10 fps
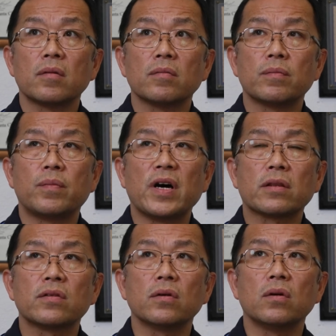
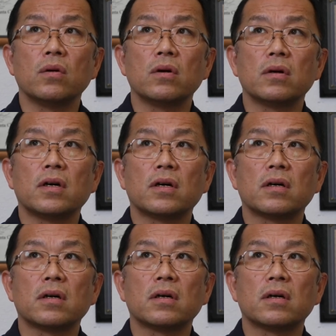but
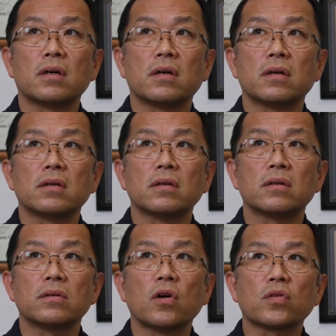uh,
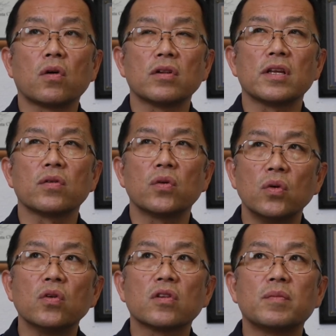not only
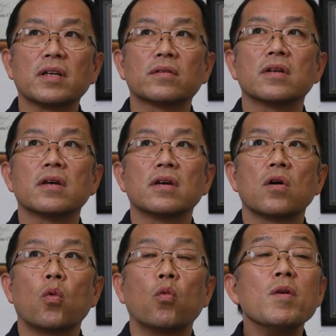food, but
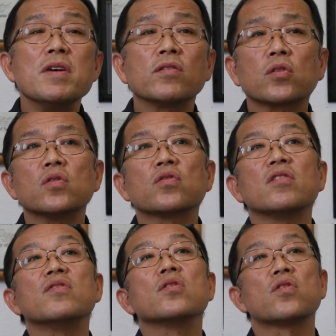women's
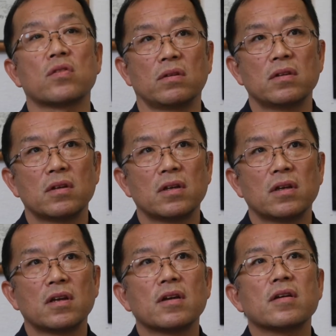contribution.
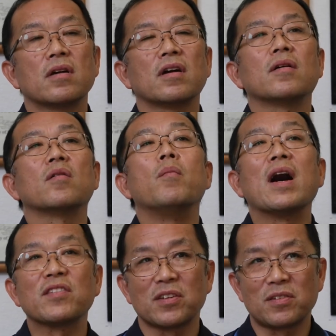
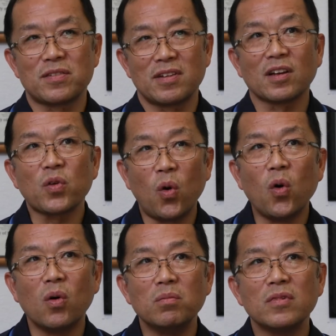Mothers at
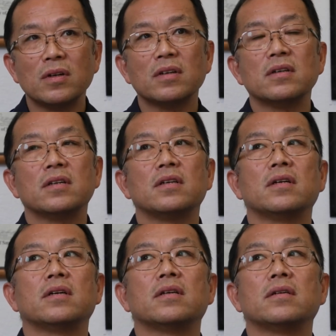home,
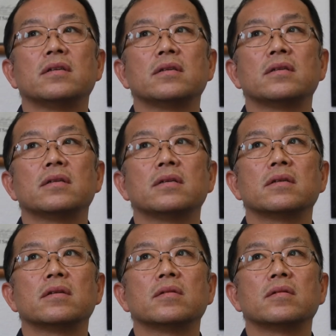uh,
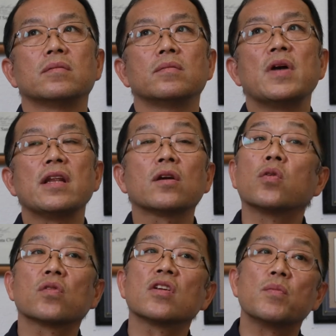many
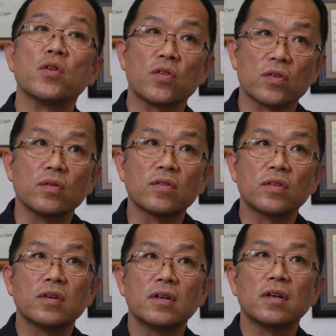
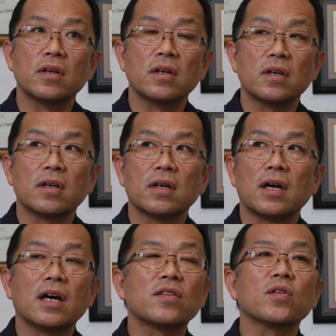contributions
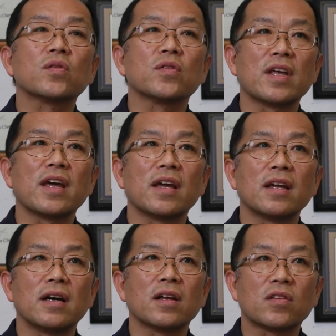until
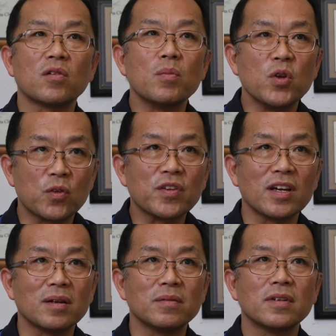today at our
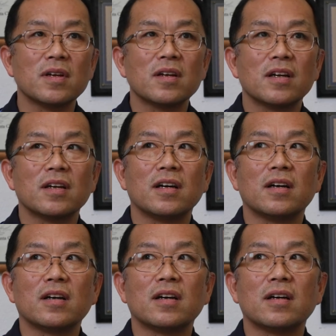museum,
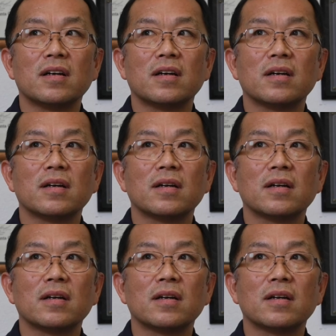uh,